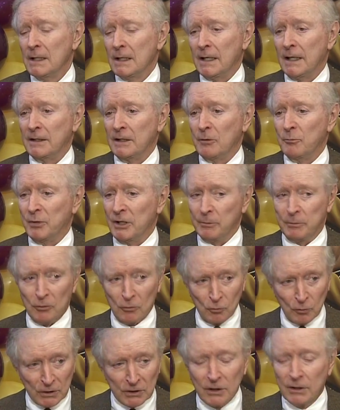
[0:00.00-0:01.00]
and that
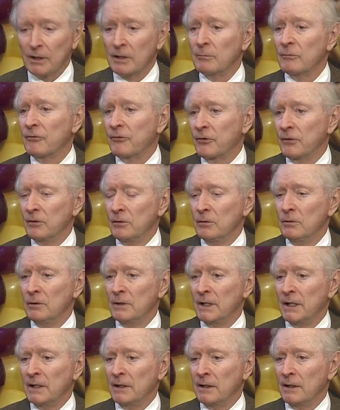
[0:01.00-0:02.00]
people would come through
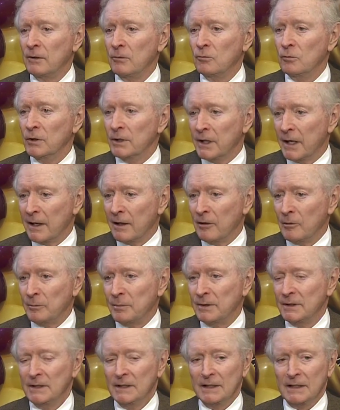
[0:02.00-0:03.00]
and they would
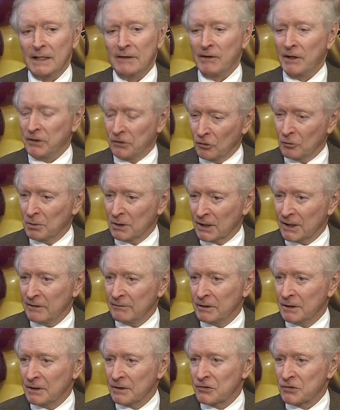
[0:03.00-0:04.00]
help, and they do
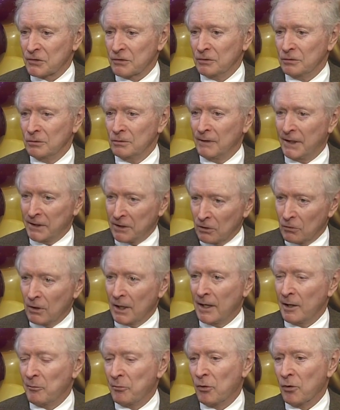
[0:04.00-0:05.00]
believe in this school. They know
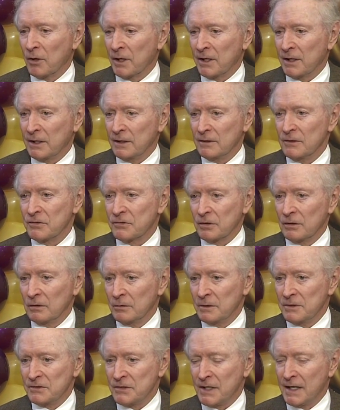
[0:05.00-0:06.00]
how important it is to
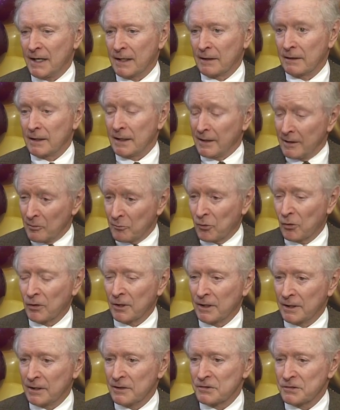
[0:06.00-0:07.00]
Louisiana and how
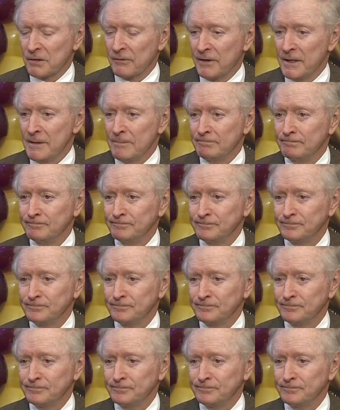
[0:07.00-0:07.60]
important it is to them.